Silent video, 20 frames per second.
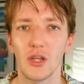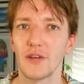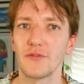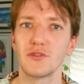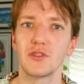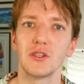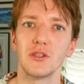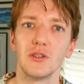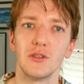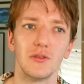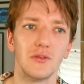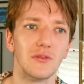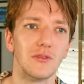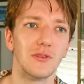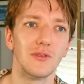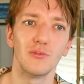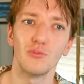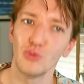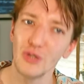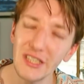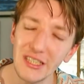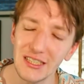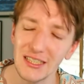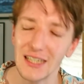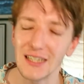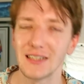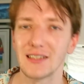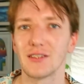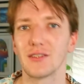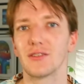have to
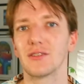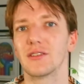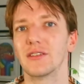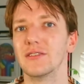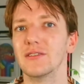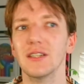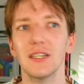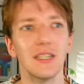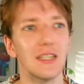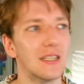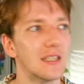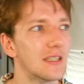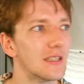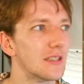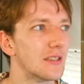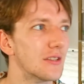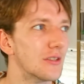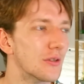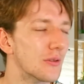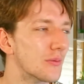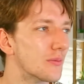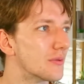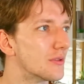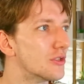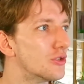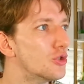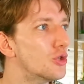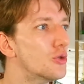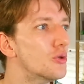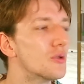recycle and,
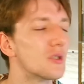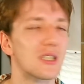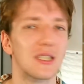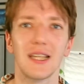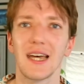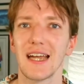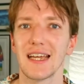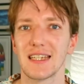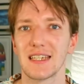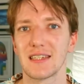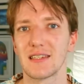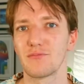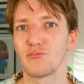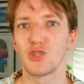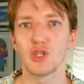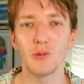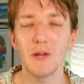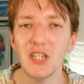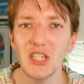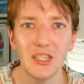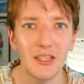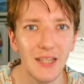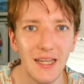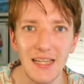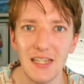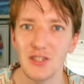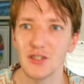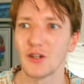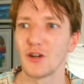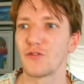use less, switch the
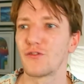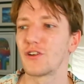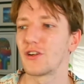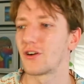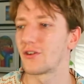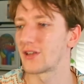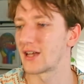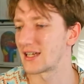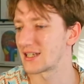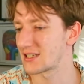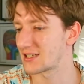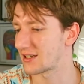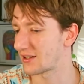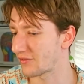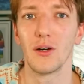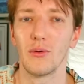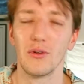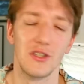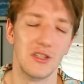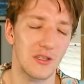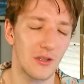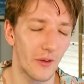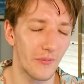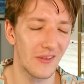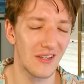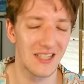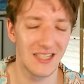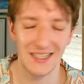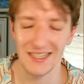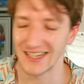lights off and all that stuff, which is
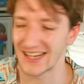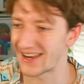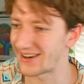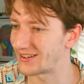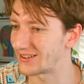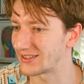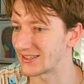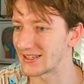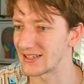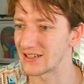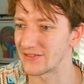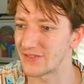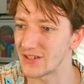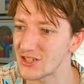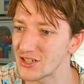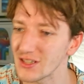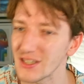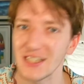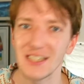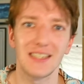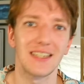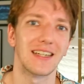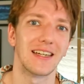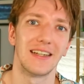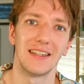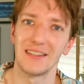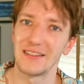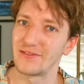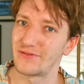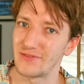obviously inherently individualistic
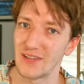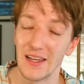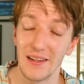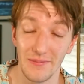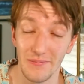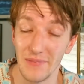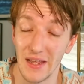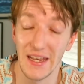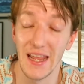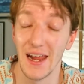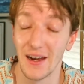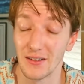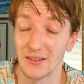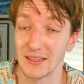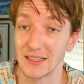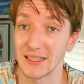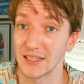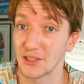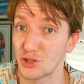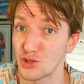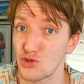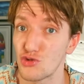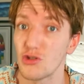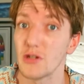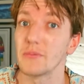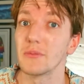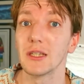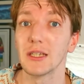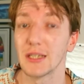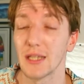and inherently
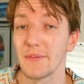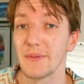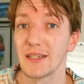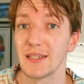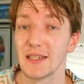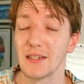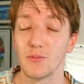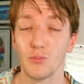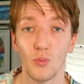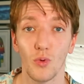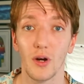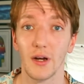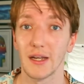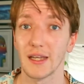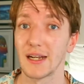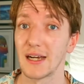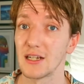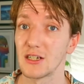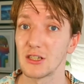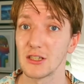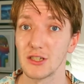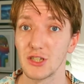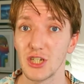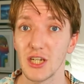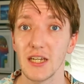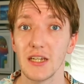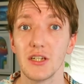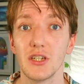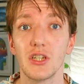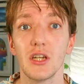extremely limited in what it can actually
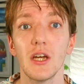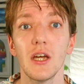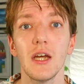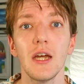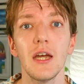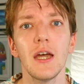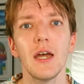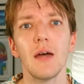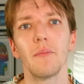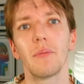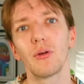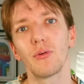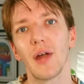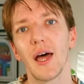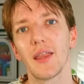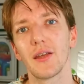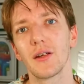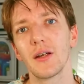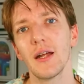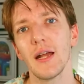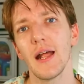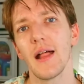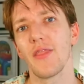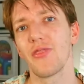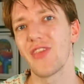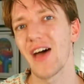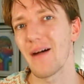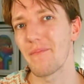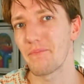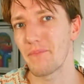change. But rather,
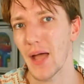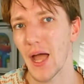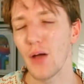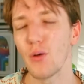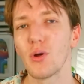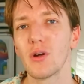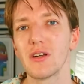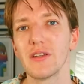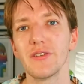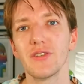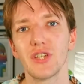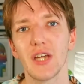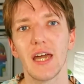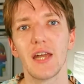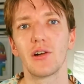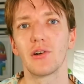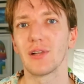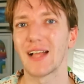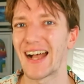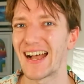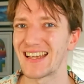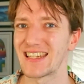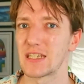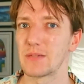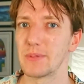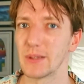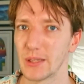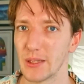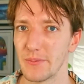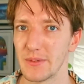that power in general has to
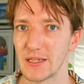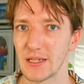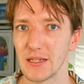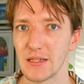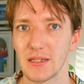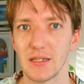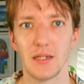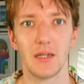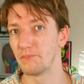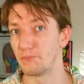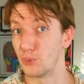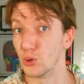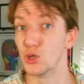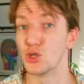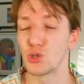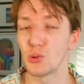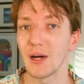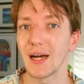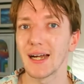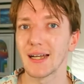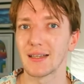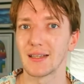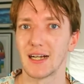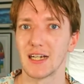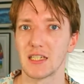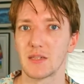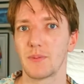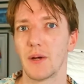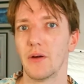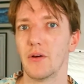be limited. Bourgeois
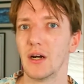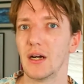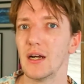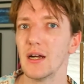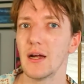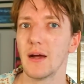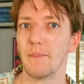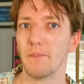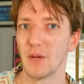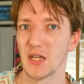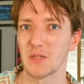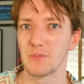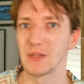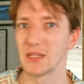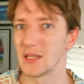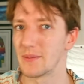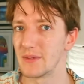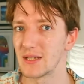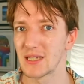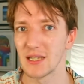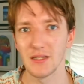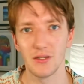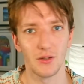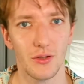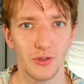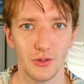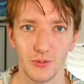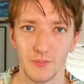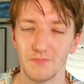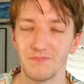class power must be limited,
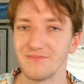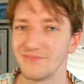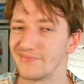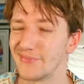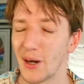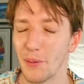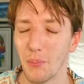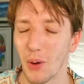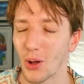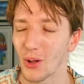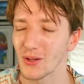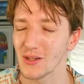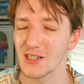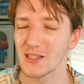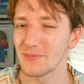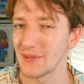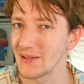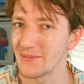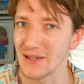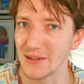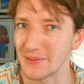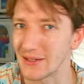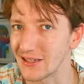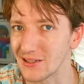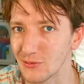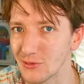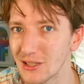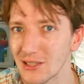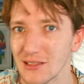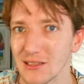although abolished might be a better
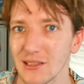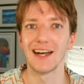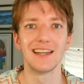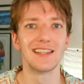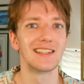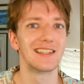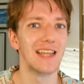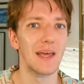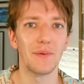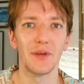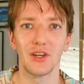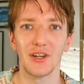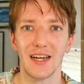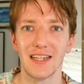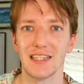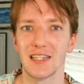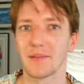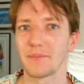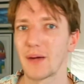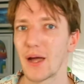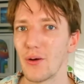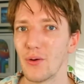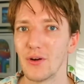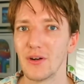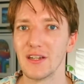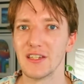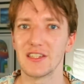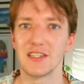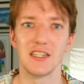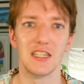word, as democratic power
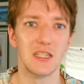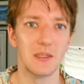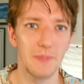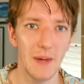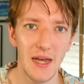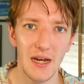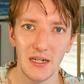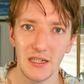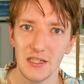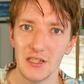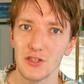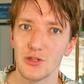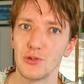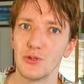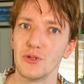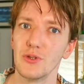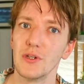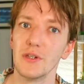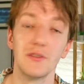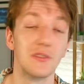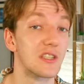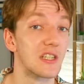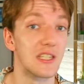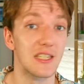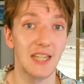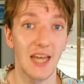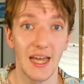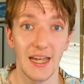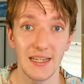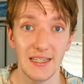is dispersed throughout
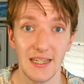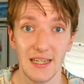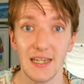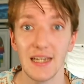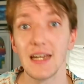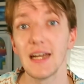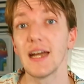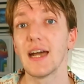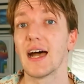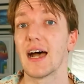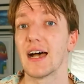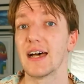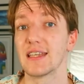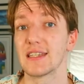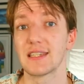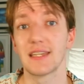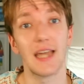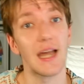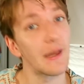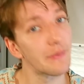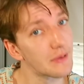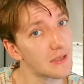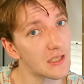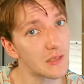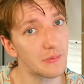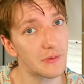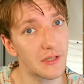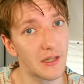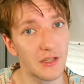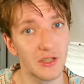society, as
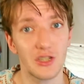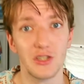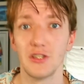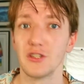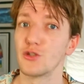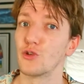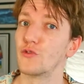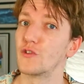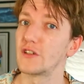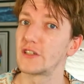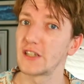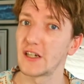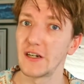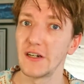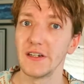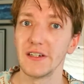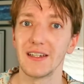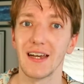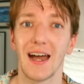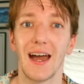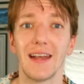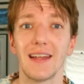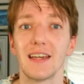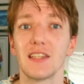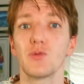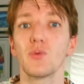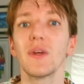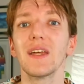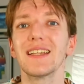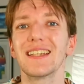capitalist production is overturned, and
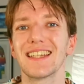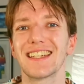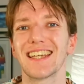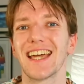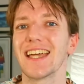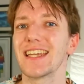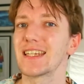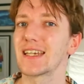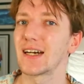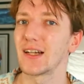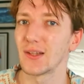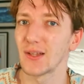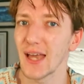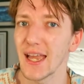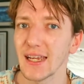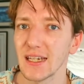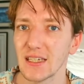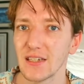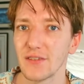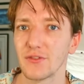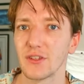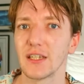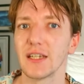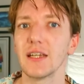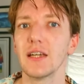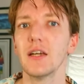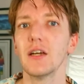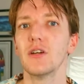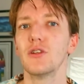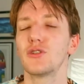as we decide collectively
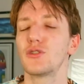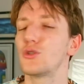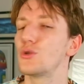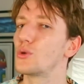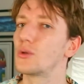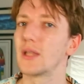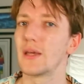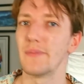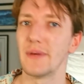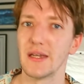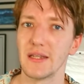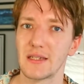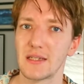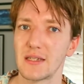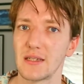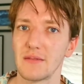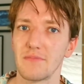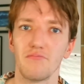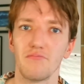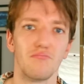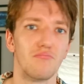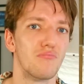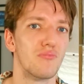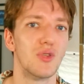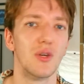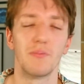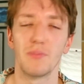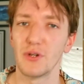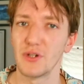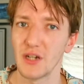to limit
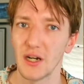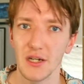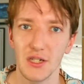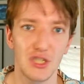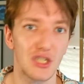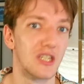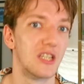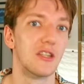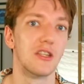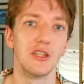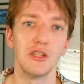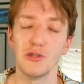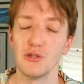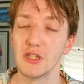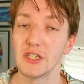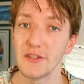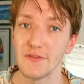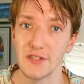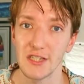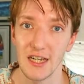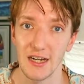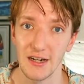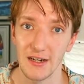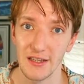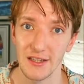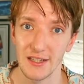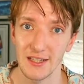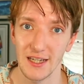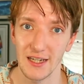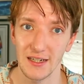the production and the use of
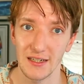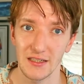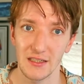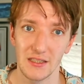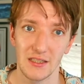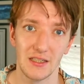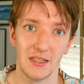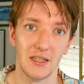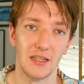certain things.